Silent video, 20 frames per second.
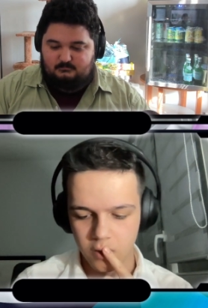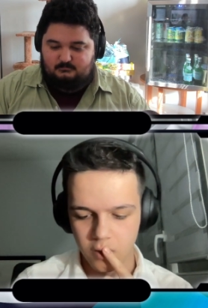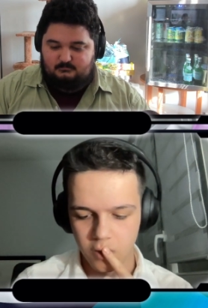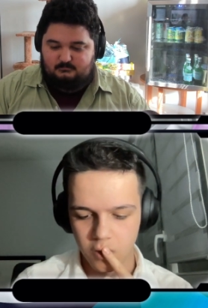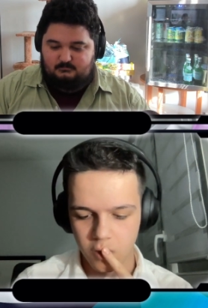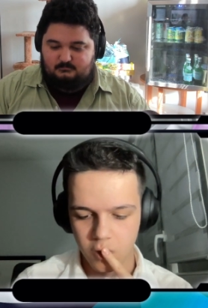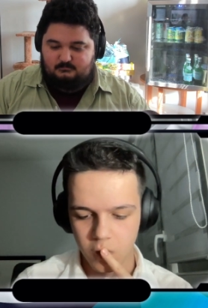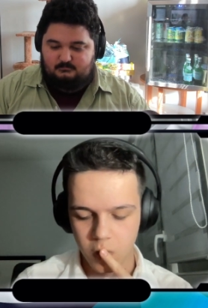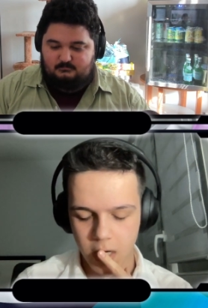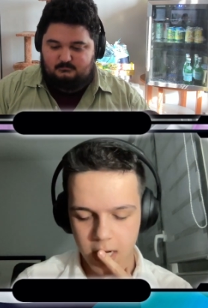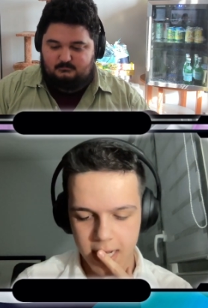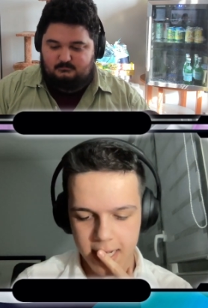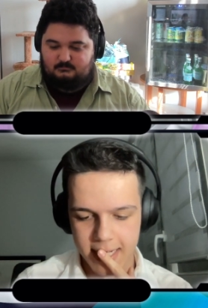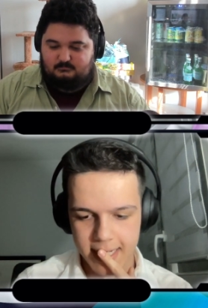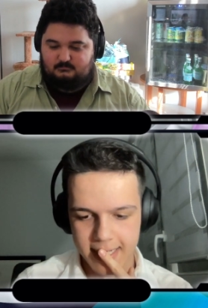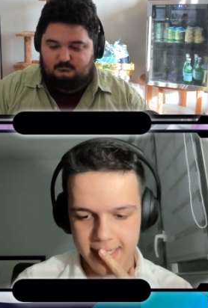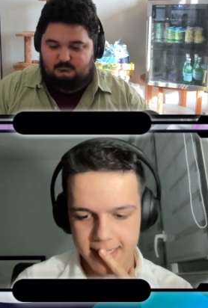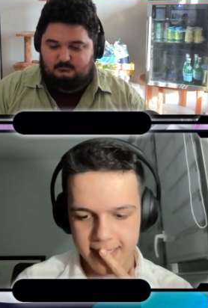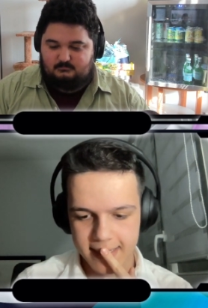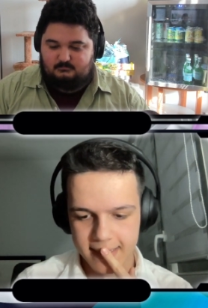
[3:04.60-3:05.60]

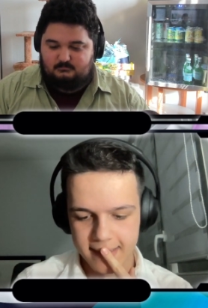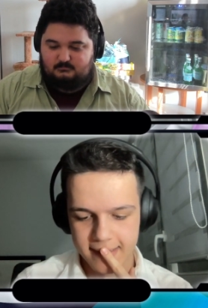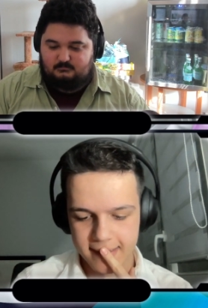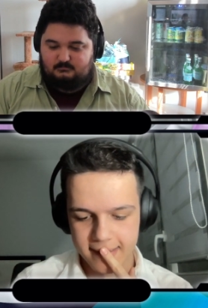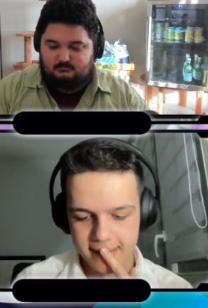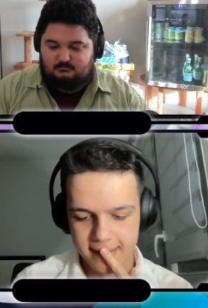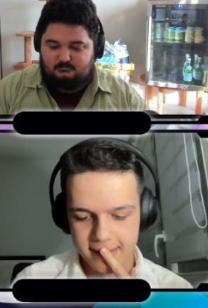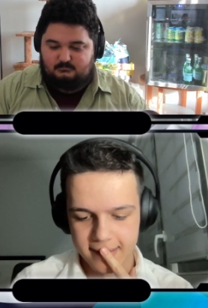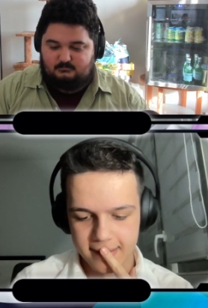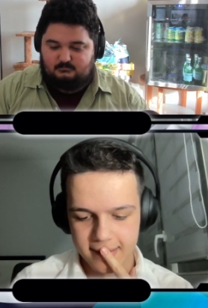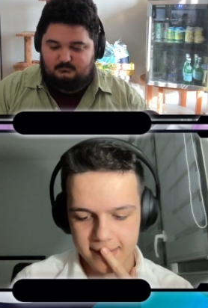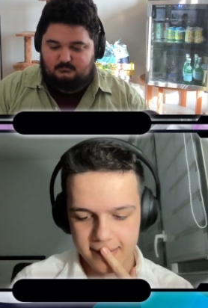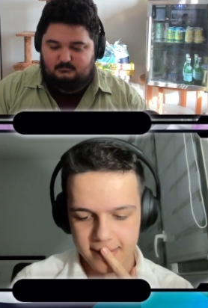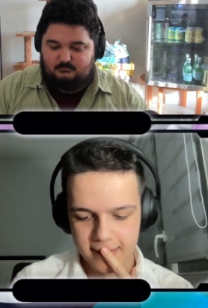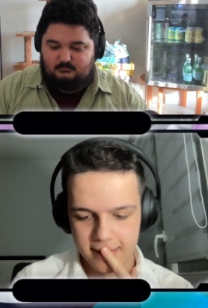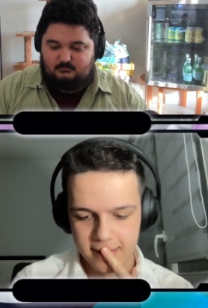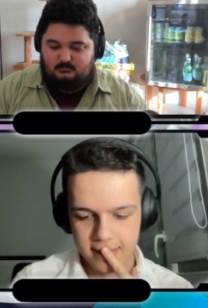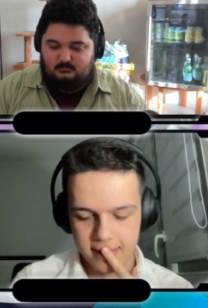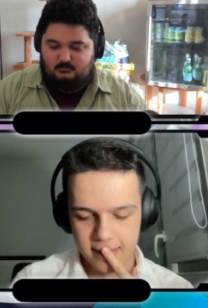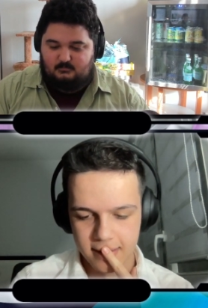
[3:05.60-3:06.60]

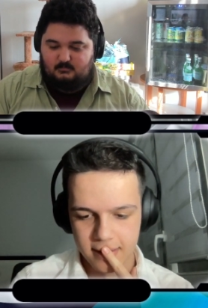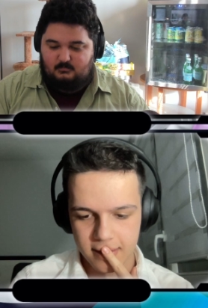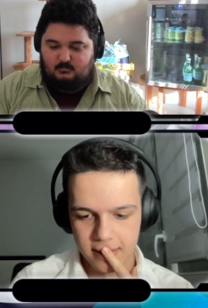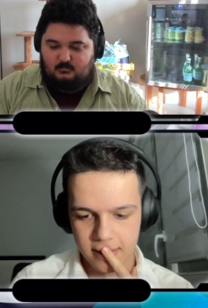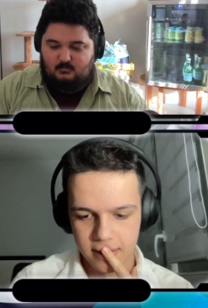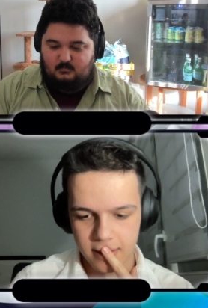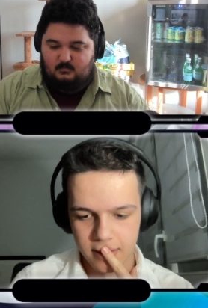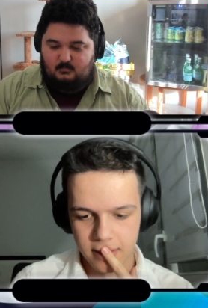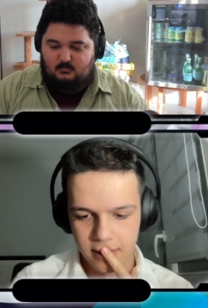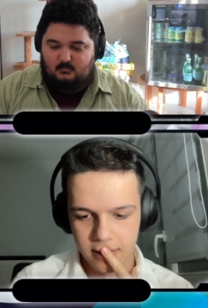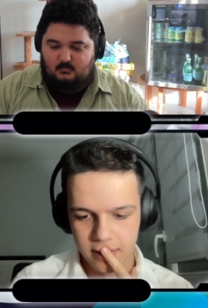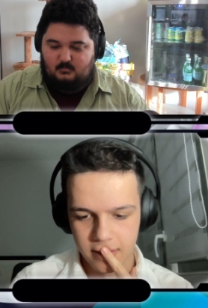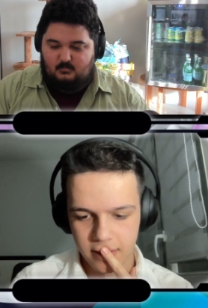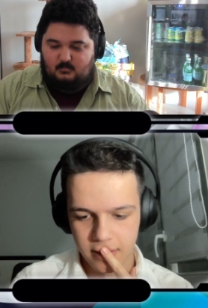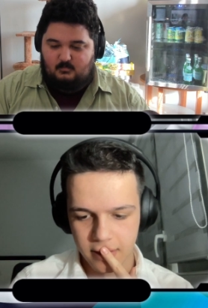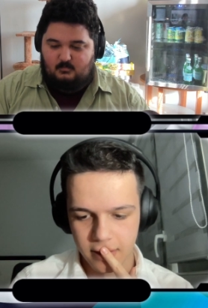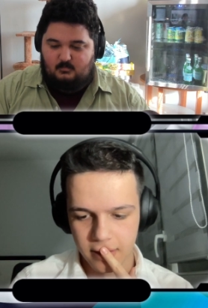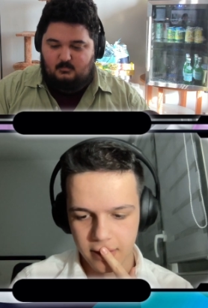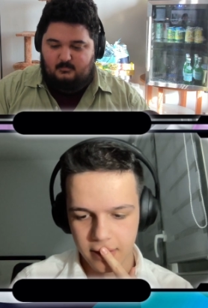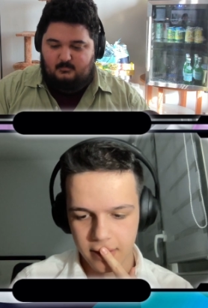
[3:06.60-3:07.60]

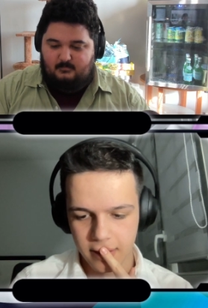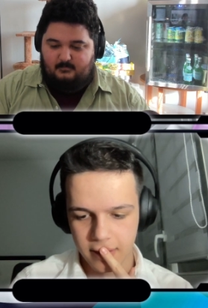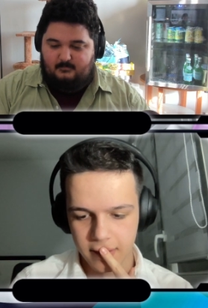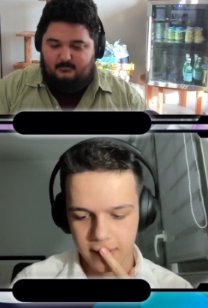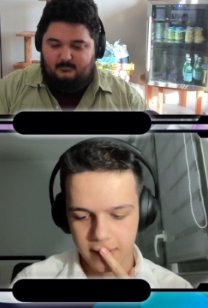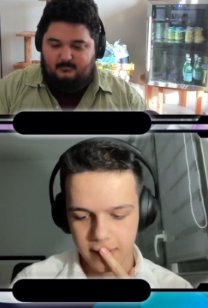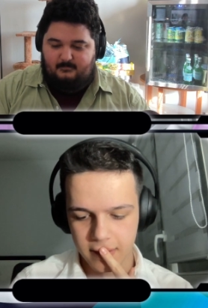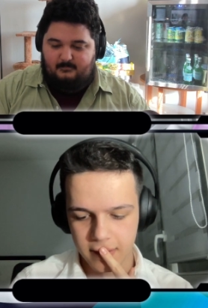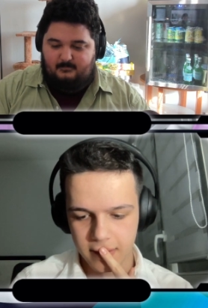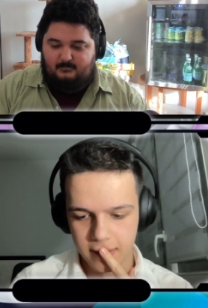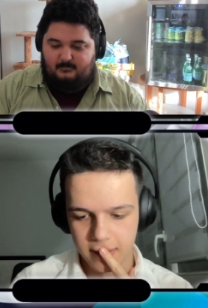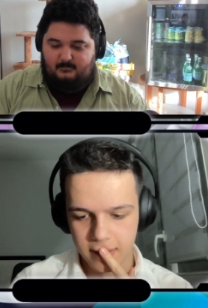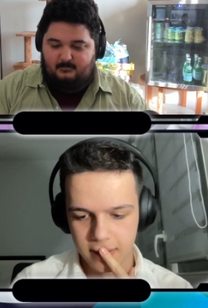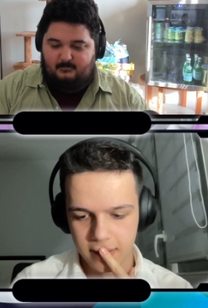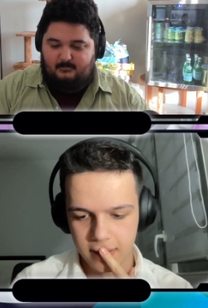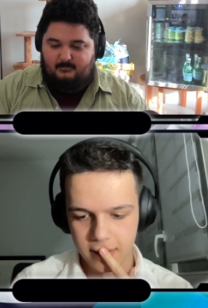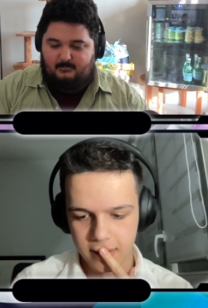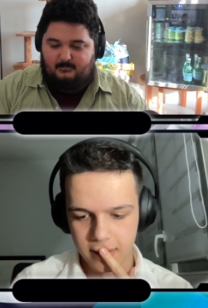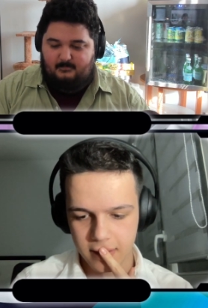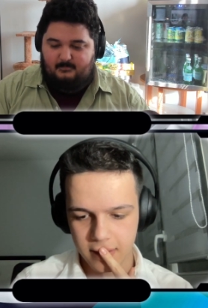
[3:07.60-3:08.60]

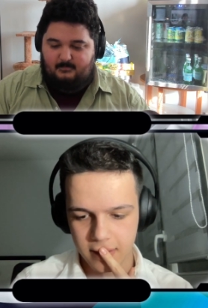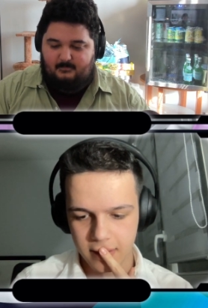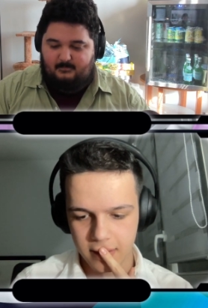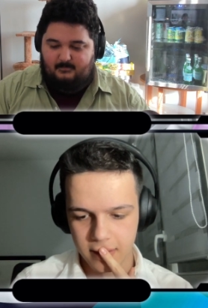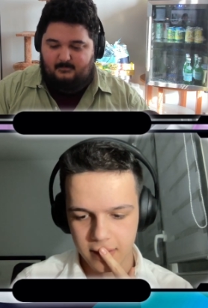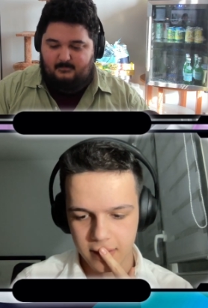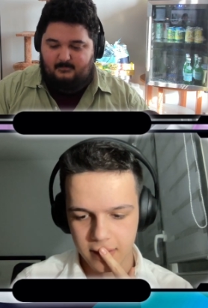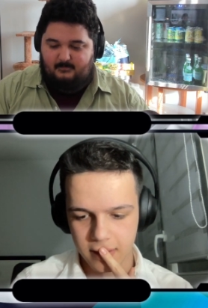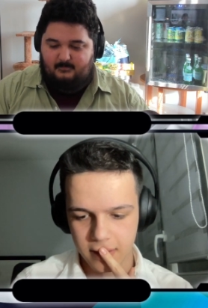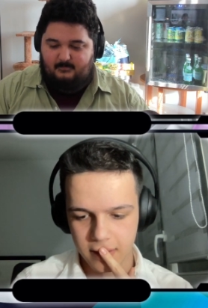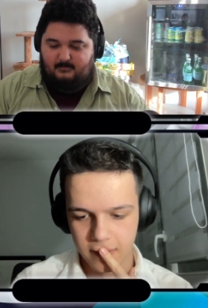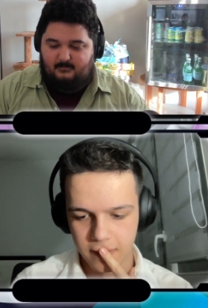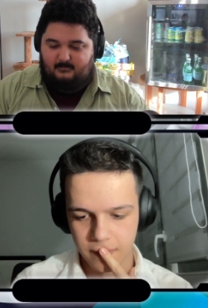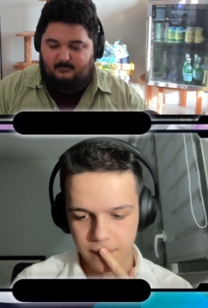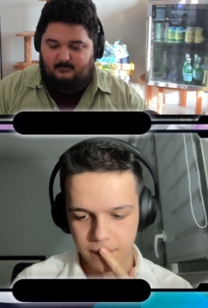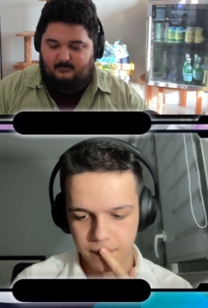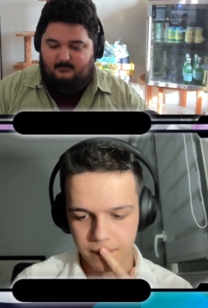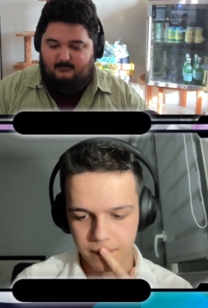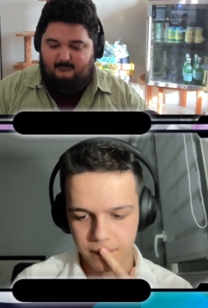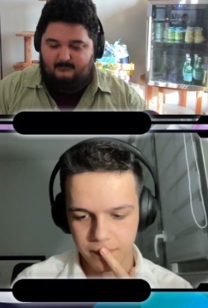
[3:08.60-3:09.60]

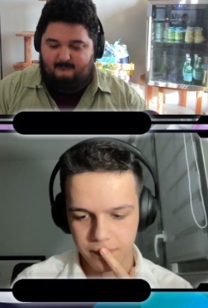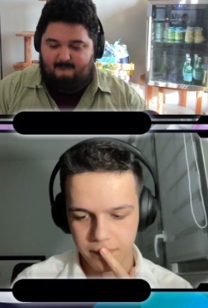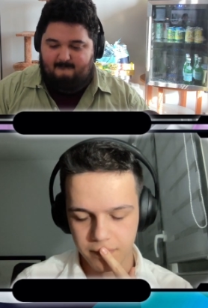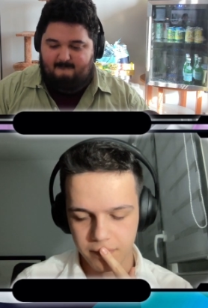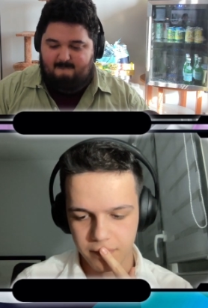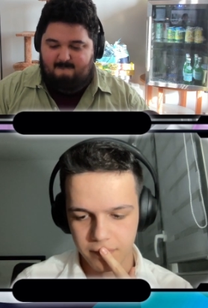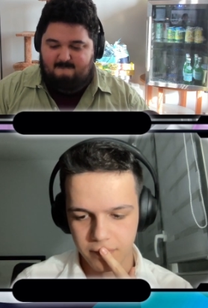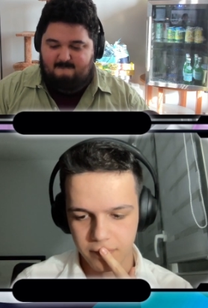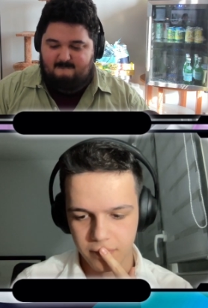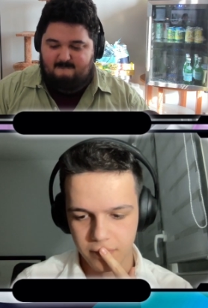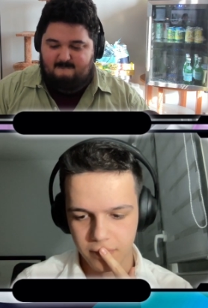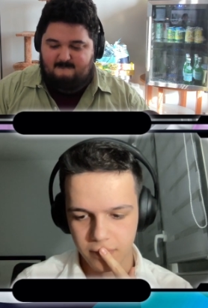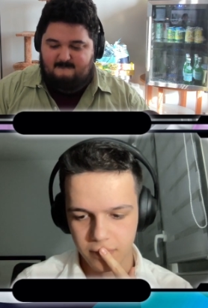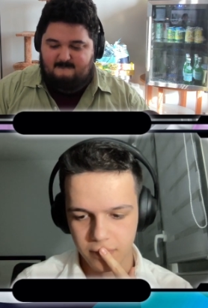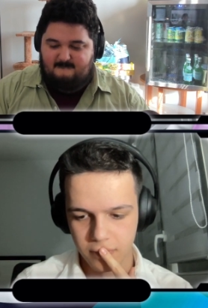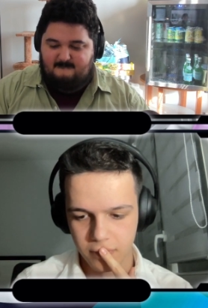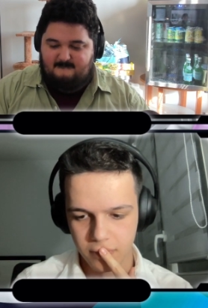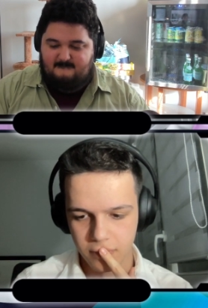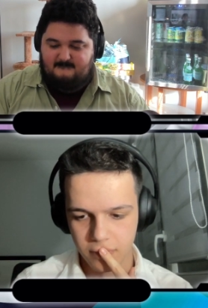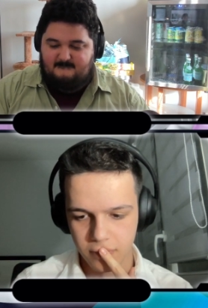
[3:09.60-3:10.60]

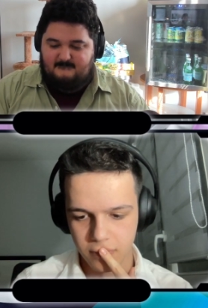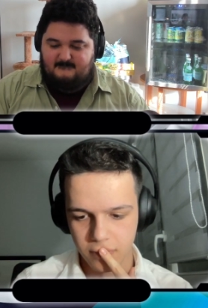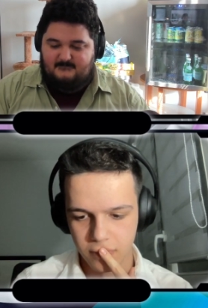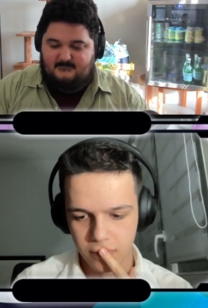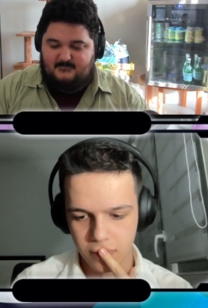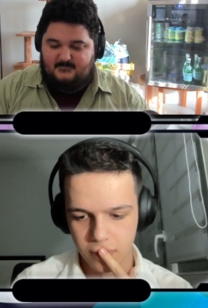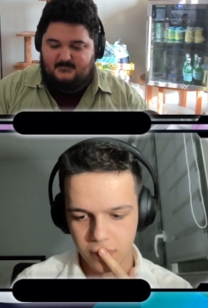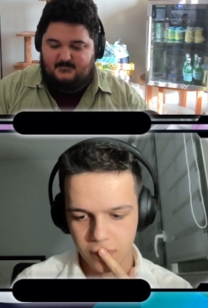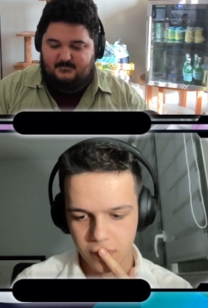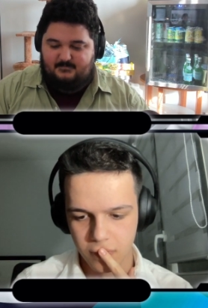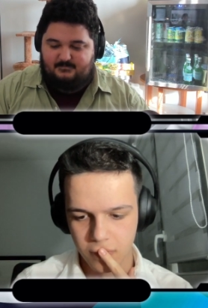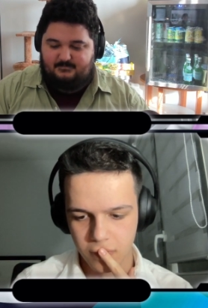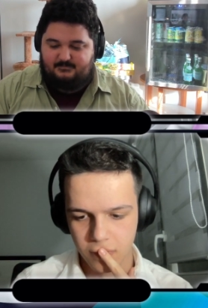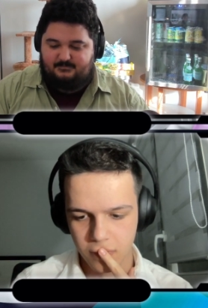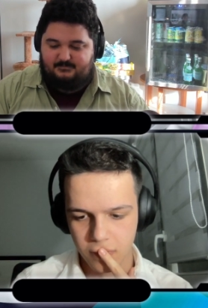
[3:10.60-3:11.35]
Nobody speaks.